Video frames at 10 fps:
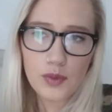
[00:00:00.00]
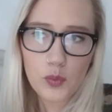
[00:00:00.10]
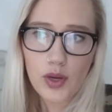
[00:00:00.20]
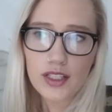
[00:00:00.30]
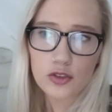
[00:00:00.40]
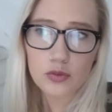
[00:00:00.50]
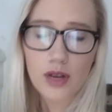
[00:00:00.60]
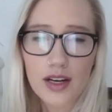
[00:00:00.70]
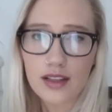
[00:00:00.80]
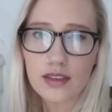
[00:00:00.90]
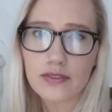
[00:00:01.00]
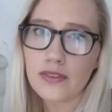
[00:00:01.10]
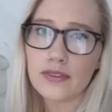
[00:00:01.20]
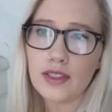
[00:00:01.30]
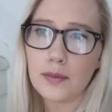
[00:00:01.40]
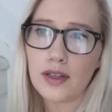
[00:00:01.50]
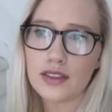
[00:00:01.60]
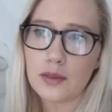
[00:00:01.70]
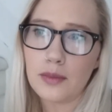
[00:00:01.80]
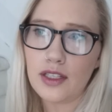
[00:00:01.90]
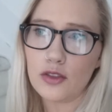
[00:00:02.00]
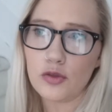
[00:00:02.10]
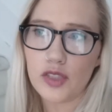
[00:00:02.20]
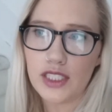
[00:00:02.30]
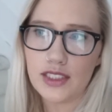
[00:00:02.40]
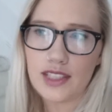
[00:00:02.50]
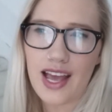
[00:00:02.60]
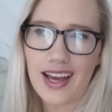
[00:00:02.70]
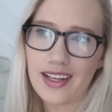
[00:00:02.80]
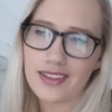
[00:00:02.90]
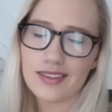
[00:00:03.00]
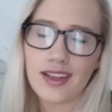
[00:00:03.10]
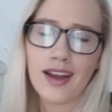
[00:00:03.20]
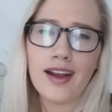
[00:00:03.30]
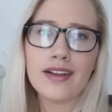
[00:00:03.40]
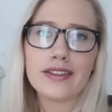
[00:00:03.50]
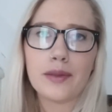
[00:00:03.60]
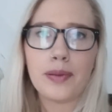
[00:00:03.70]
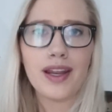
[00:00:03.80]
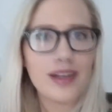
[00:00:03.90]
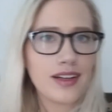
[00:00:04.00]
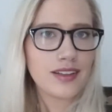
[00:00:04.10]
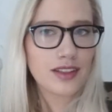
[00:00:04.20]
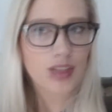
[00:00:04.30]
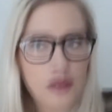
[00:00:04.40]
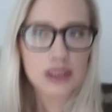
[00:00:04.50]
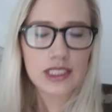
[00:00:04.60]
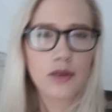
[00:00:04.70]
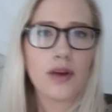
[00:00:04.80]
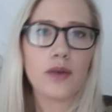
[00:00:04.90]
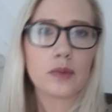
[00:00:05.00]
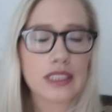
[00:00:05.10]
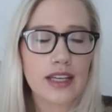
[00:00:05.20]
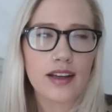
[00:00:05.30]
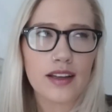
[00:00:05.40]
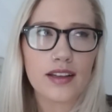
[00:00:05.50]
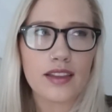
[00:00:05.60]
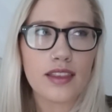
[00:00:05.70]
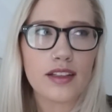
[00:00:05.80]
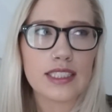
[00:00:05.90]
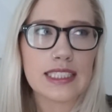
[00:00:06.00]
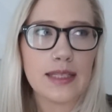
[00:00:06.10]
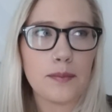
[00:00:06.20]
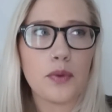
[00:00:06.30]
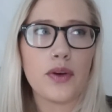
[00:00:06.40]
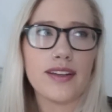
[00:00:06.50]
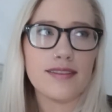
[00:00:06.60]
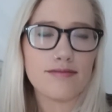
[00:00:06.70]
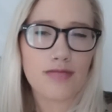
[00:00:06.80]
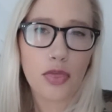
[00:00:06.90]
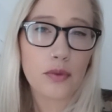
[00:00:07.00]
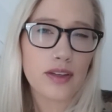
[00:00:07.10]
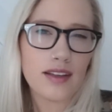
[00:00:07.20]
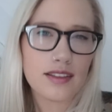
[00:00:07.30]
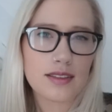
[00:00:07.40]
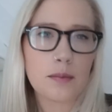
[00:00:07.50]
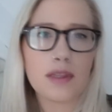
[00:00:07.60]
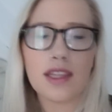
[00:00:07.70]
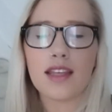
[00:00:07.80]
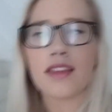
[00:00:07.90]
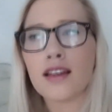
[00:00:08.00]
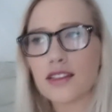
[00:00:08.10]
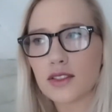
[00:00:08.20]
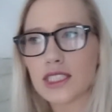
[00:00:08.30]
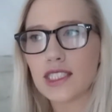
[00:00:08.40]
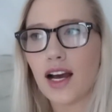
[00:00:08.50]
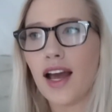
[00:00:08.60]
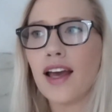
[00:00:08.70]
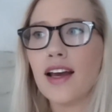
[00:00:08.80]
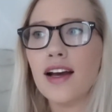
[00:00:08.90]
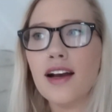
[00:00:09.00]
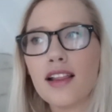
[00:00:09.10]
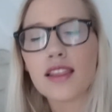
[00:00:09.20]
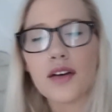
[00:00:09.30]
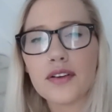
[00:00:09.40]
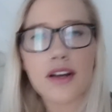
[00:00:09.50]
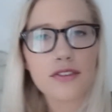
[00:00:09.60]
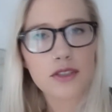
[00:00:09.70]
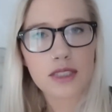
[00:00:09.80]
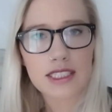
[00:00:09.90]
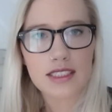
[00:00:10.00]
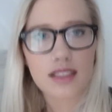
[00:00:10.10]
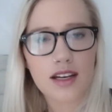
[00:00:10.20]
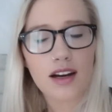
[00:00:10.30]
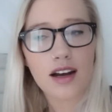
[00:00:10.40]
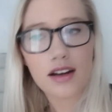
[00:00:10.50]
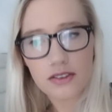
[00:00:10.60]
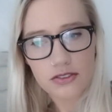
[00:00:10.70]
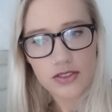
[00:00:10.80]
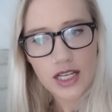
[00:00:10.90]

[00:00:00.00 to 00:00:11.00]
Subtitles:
When it's running, the multimeter reads at, depending, the lowest it went was like a 13.3 or something like that. So it's not low enough to where it's gonna cut off.